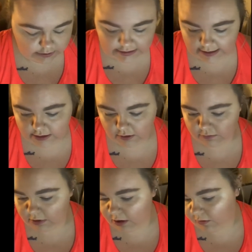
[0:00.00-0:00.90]
I don't
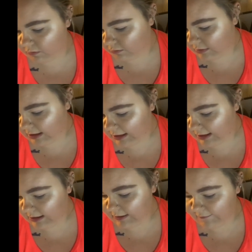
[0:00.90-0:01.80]
know
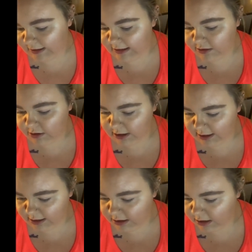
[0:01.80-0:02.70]
if it is or
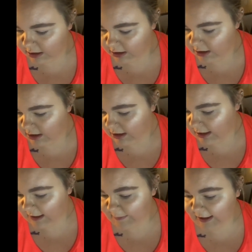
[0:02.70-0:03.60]
not.
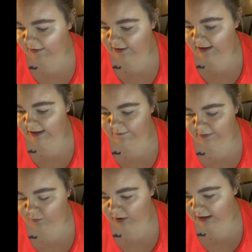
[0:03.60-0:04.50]
I think if
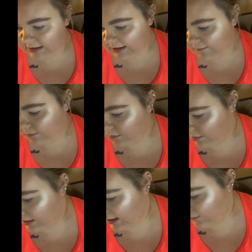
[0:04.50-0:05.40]
it was
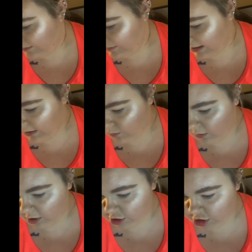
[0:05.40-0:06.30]
evil, I would be in
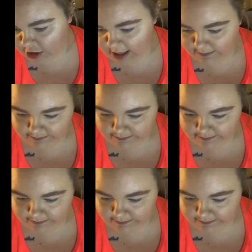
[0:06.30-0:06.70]
worse shape